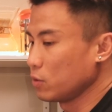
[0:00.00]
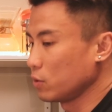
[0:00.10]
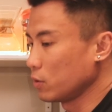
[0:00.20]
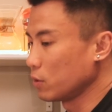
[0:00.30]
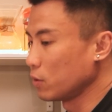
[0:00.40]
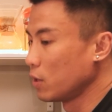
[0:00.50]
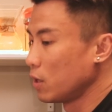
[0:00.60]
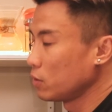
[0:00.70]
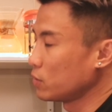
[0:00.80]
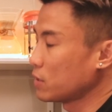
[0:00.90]
to
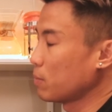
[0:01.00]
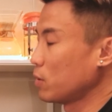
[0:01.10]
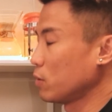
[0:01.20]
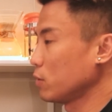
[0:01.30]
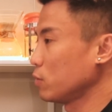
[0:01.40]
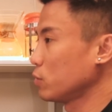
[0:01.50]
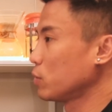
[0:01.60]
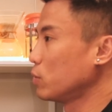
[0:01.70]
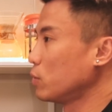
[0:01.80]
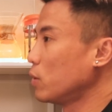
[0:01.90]
send my daughter to
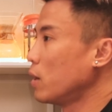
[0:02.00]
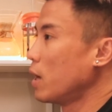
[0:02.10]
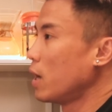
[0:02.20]
school.